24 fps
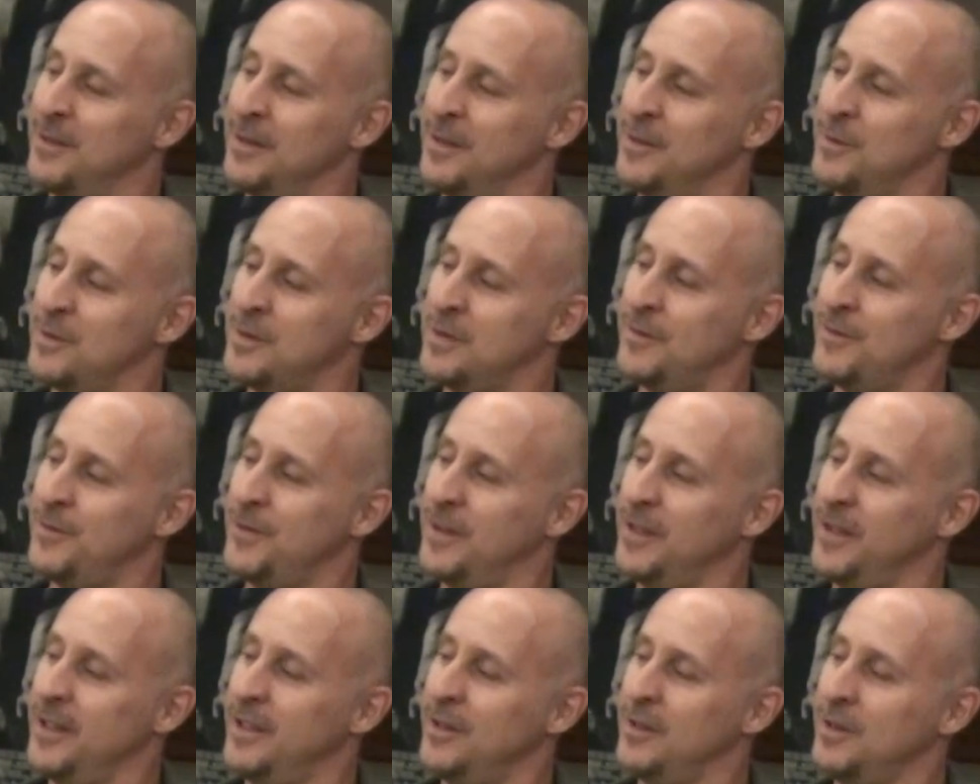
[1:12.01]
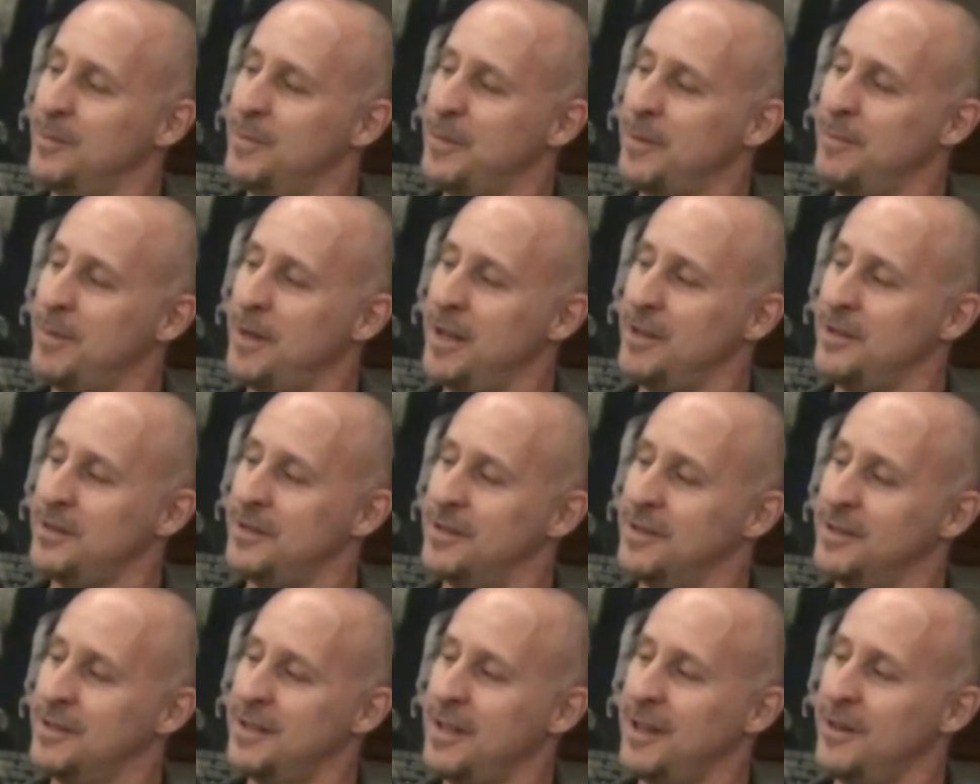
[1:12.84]
It was a Philly or
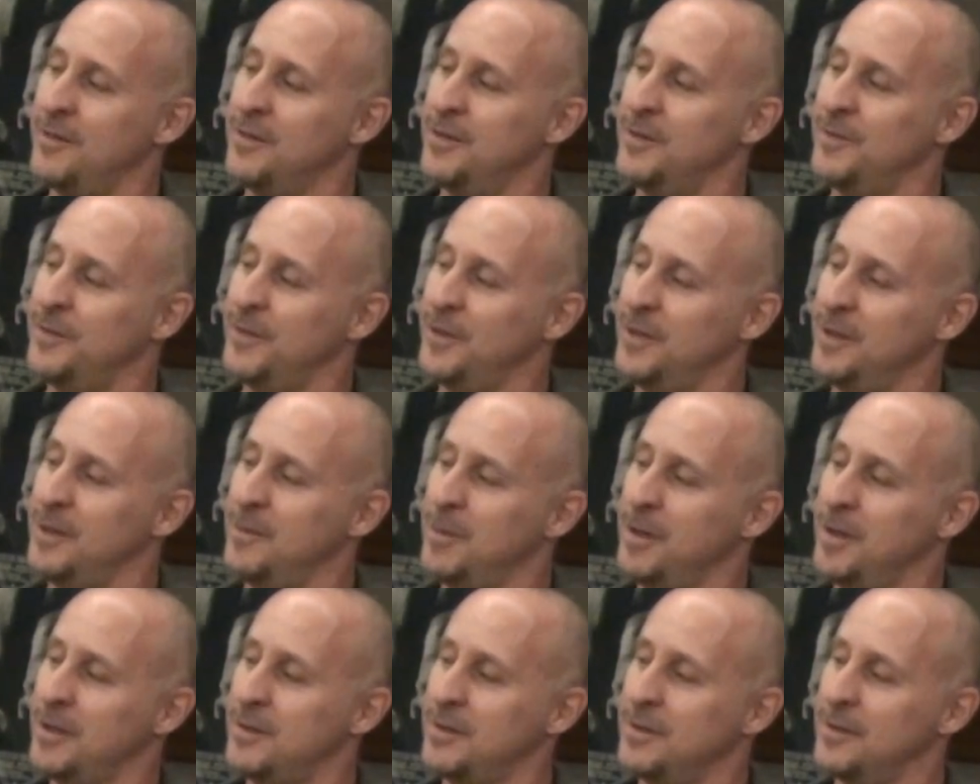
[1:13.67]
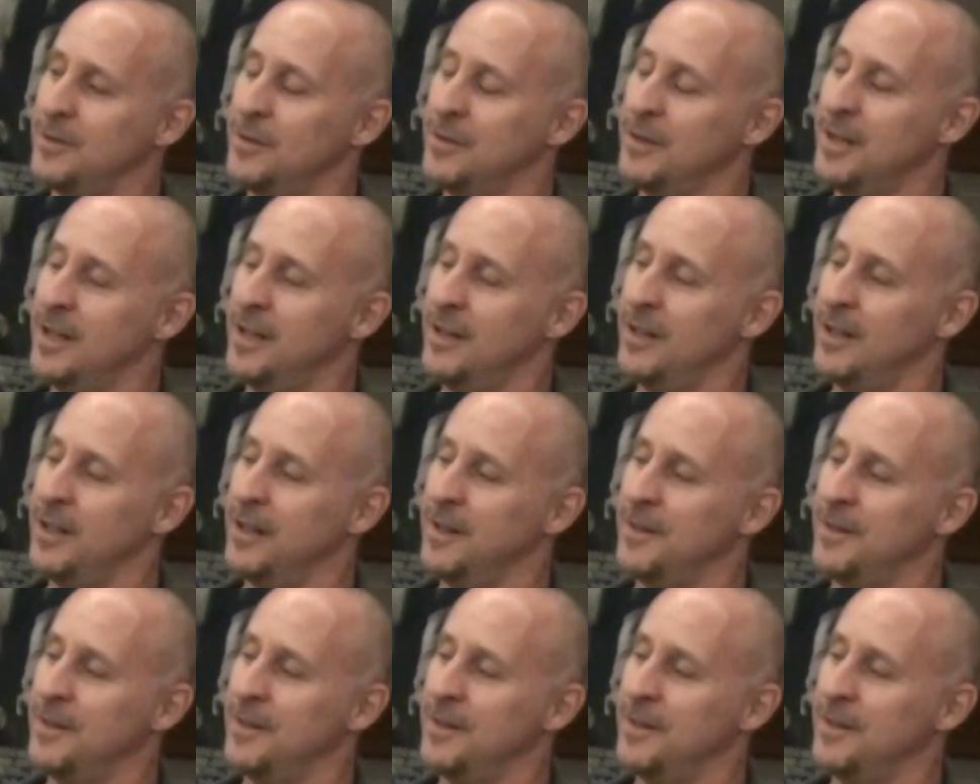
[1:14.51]
Boston? Was Kevin a Philly or Boston? Or an LA?